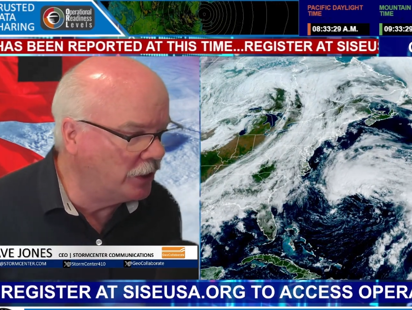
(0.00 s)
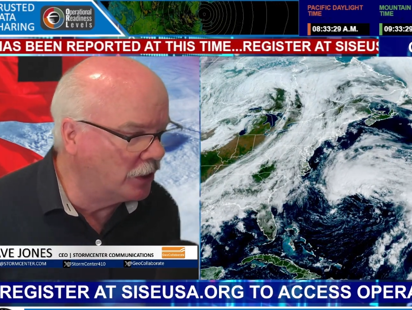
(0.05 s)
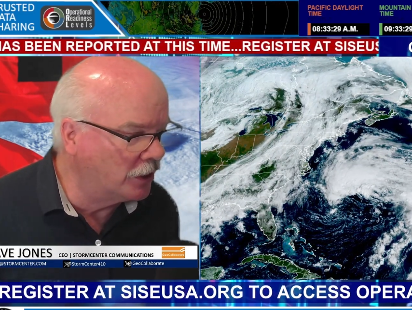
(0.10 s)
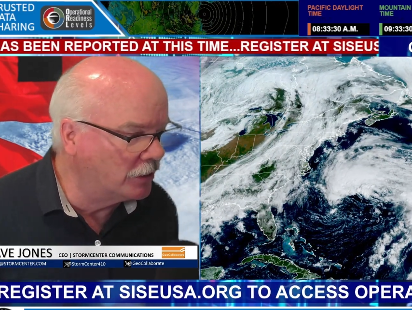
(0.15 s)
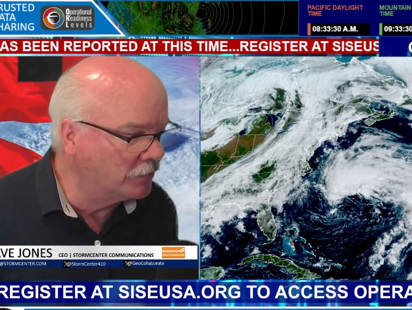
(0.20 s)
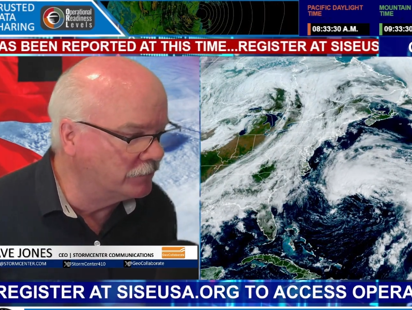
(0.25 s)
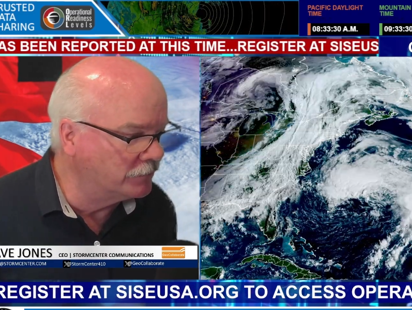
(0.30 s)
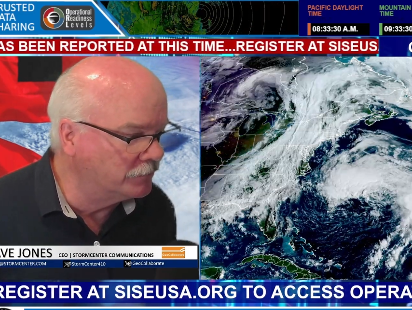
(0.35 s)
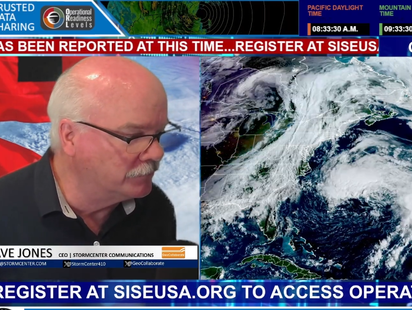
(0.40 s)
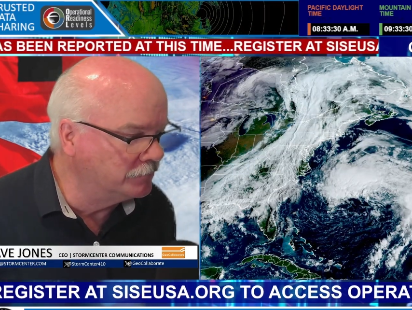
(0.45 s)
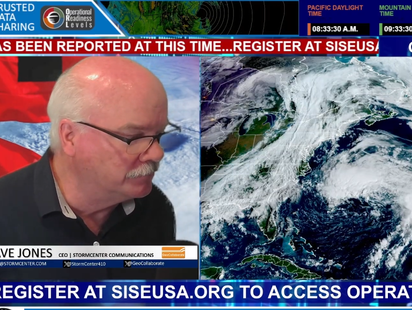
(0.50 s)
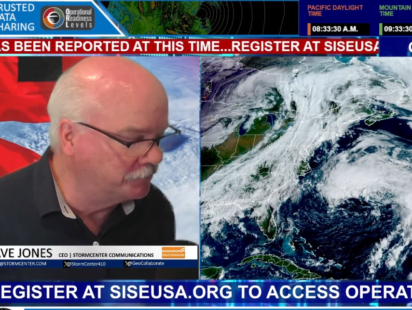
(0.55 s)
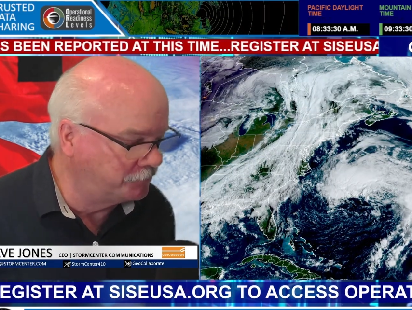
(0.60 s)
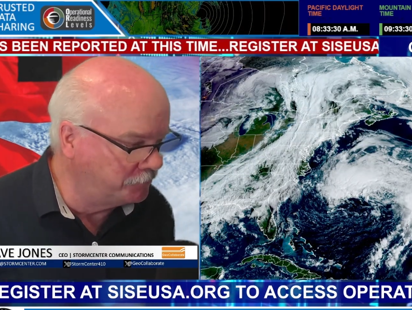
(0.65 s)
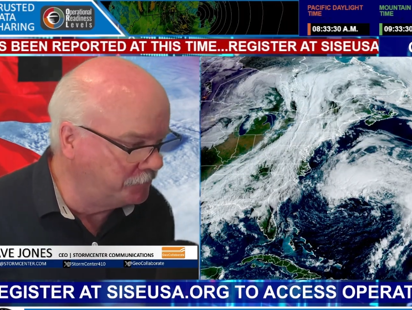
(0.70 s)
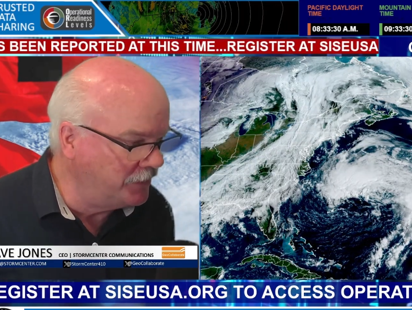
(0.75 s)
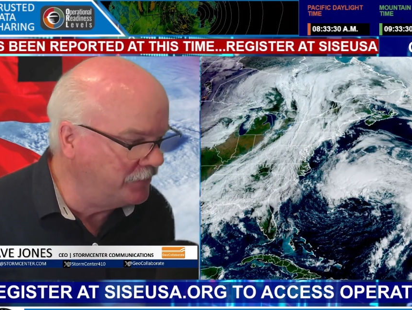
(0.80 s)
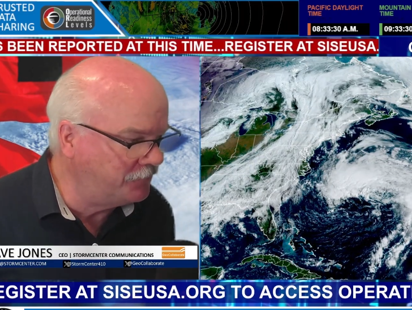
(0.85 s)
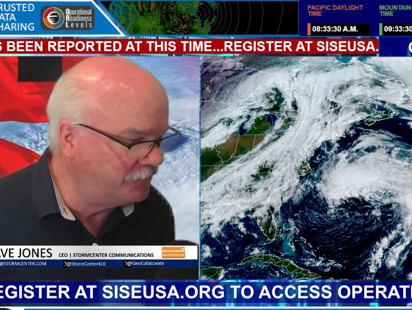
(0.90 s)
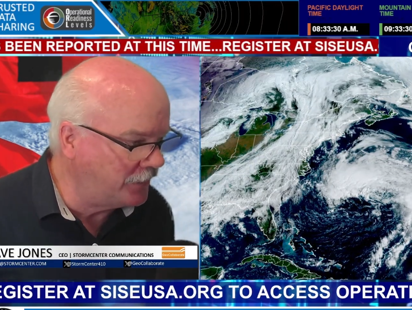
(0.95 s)
We are
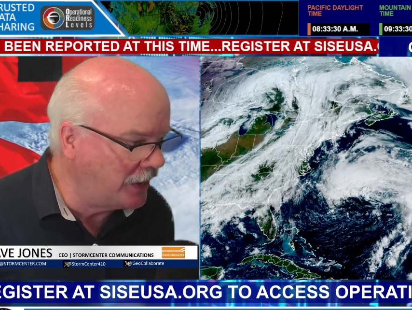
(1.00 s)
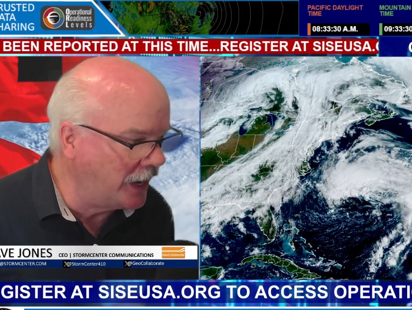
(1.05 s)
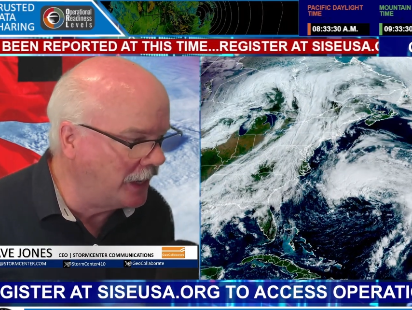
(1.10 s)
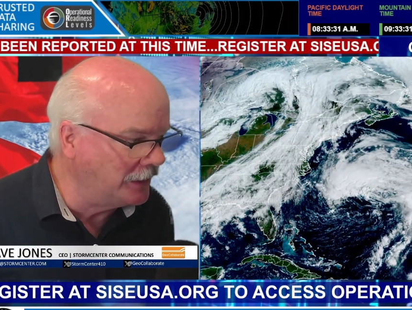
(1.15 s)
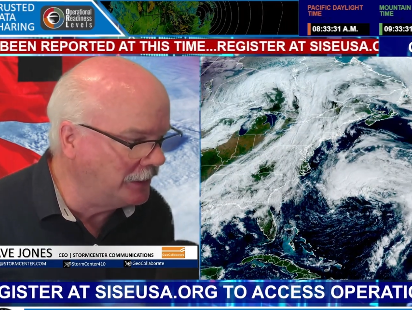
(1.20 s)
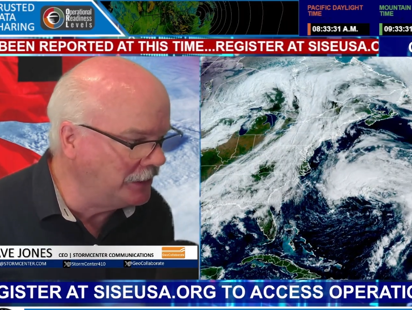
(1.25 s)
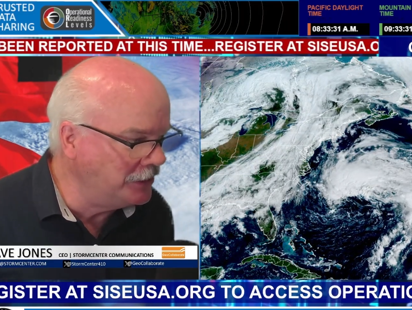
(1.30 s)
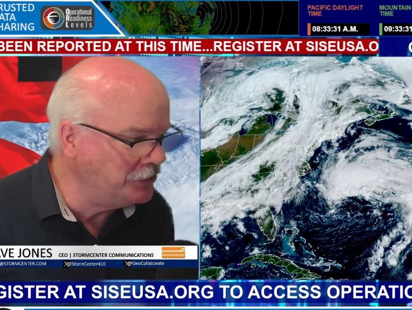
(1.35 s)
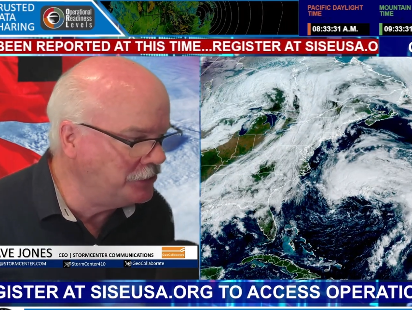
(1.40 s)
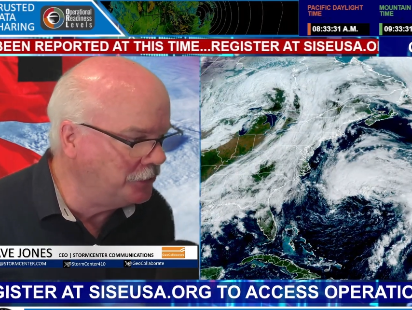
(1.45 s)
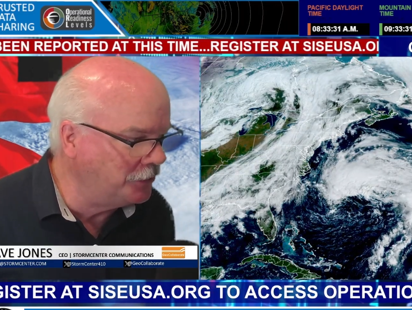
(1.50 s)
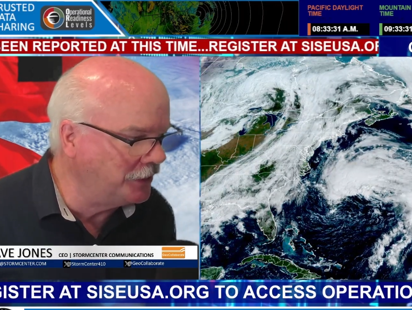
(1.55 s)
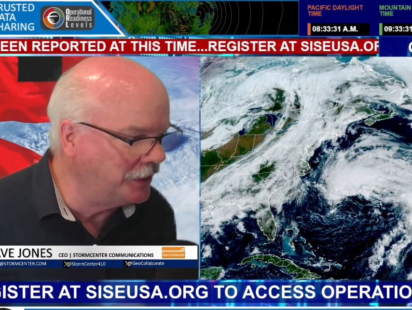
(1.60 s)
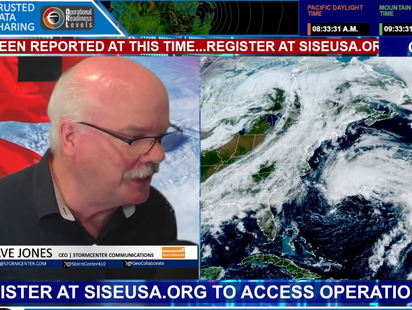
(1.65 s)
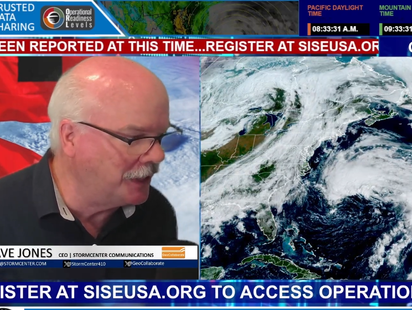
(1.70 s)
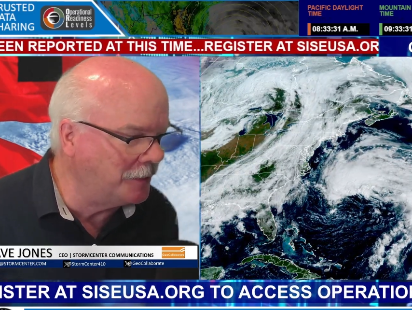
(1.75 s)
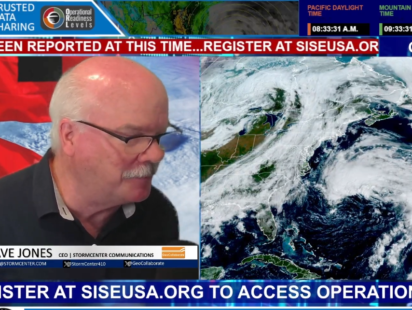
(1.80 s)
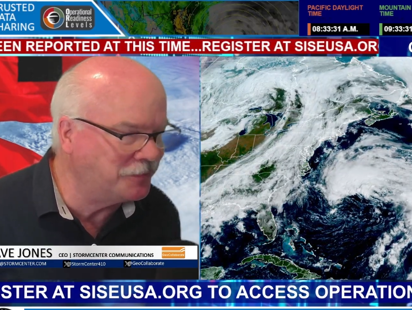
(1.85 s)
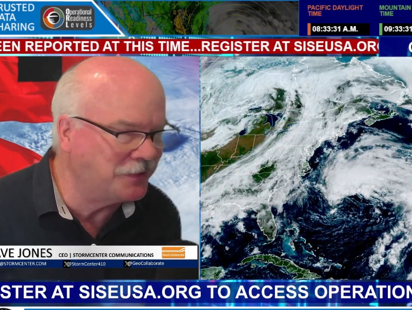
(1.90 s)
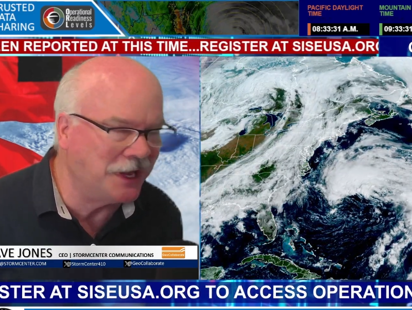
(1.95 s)
finally
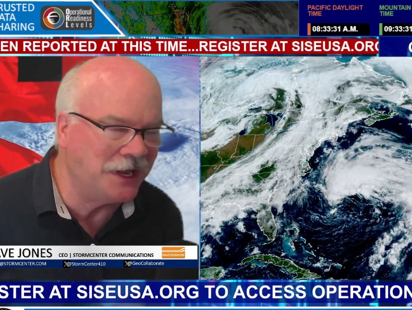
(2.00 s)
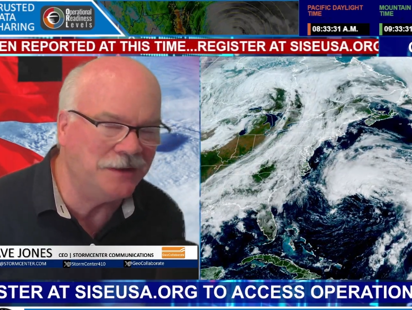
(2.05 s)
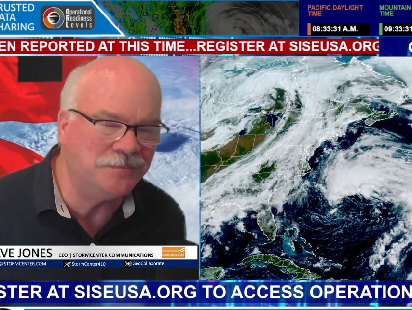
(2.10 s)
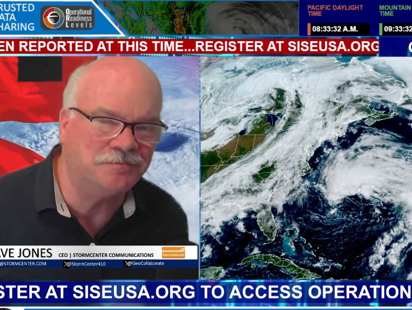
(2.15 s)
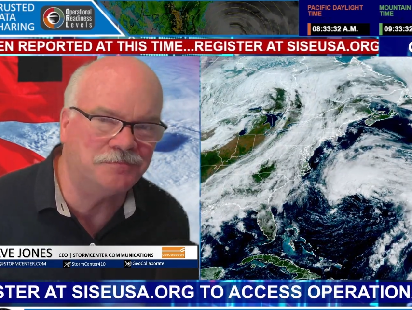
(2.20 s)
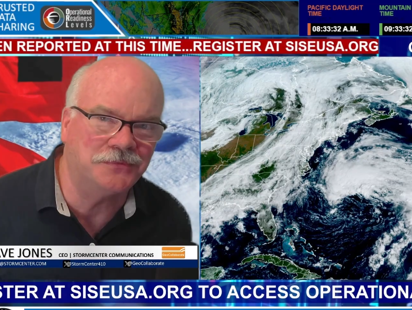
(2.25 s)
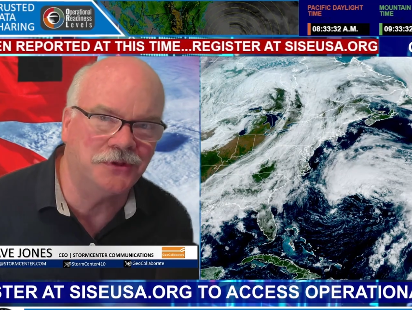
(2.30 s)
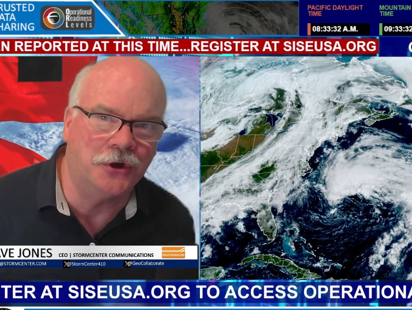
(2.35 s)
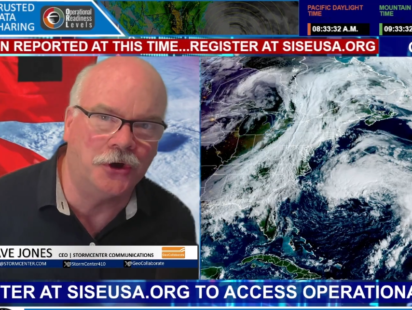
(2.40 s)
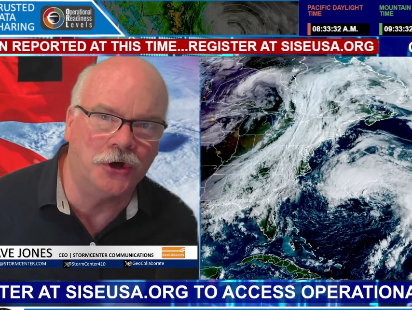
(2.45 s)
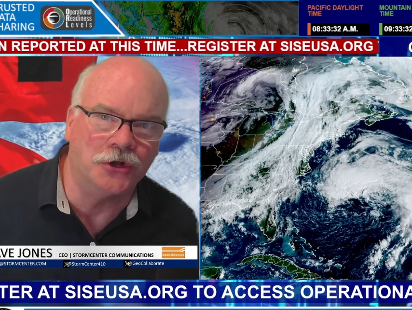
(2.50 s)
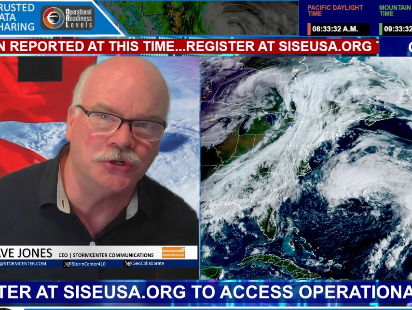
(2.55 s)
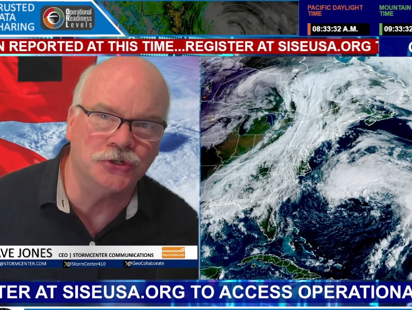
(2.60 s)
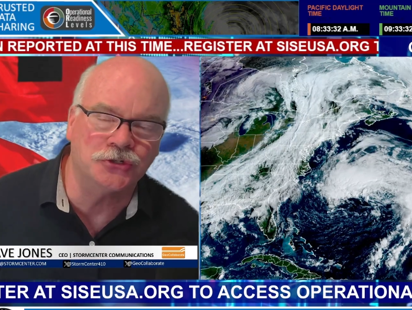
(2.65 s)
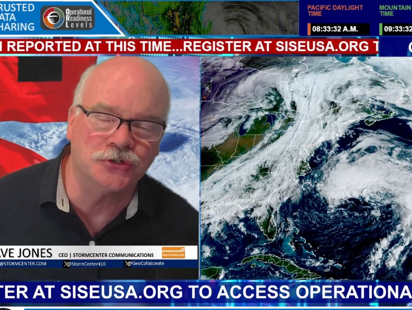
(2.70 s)
doing an update